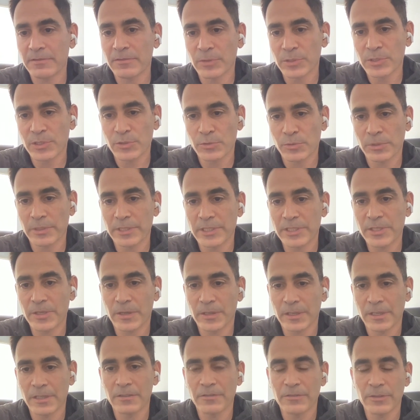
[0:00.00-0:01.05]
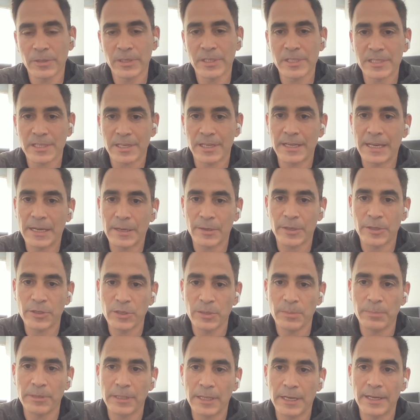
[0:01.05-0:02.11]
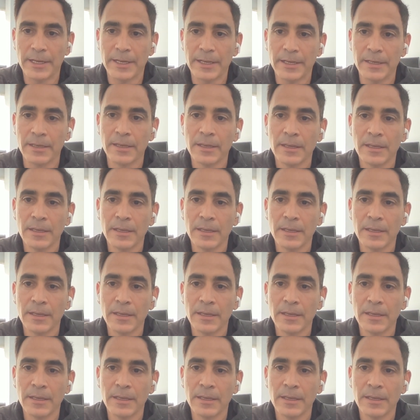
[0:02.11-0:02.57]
which is really starting to focus on how can you apply